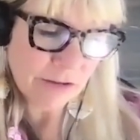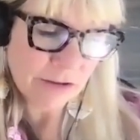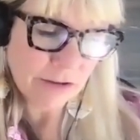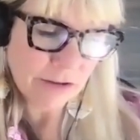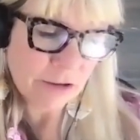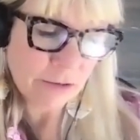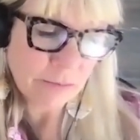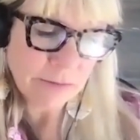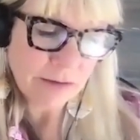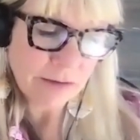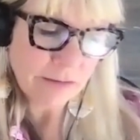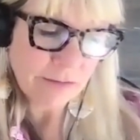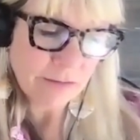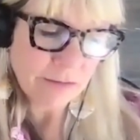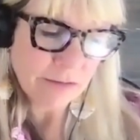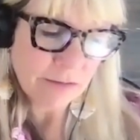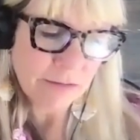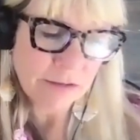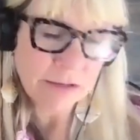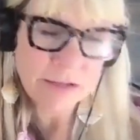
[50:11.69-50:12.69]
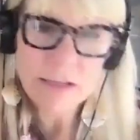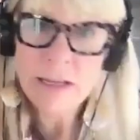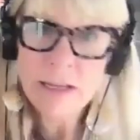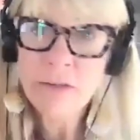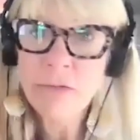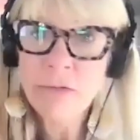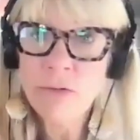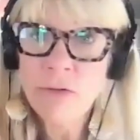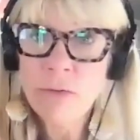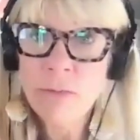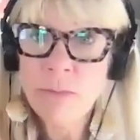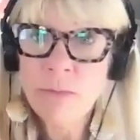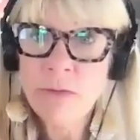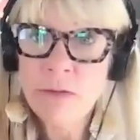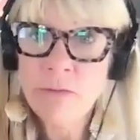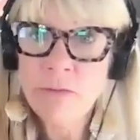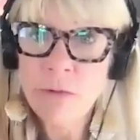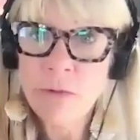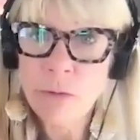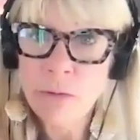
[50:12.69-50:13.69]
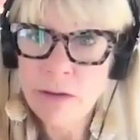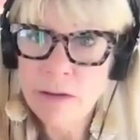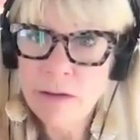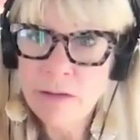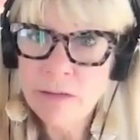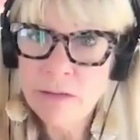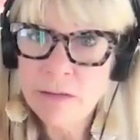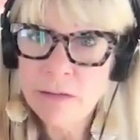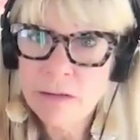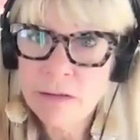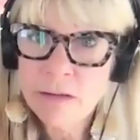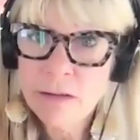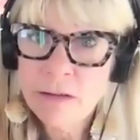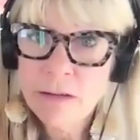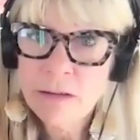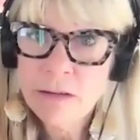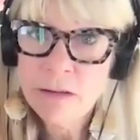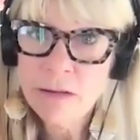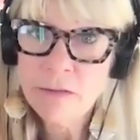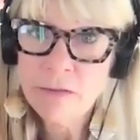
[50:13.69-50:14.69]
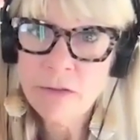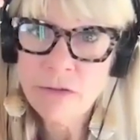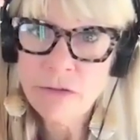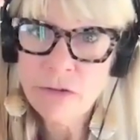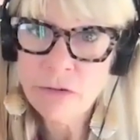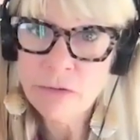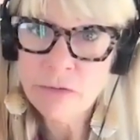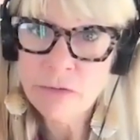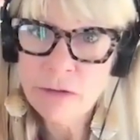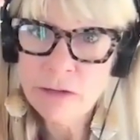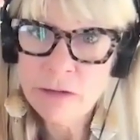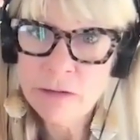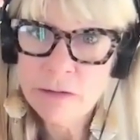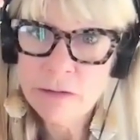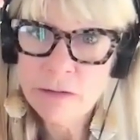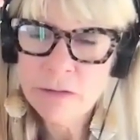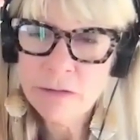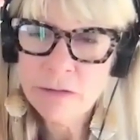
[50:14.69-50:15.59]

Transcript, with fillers: the calmness of the classrooms, the focus of the children.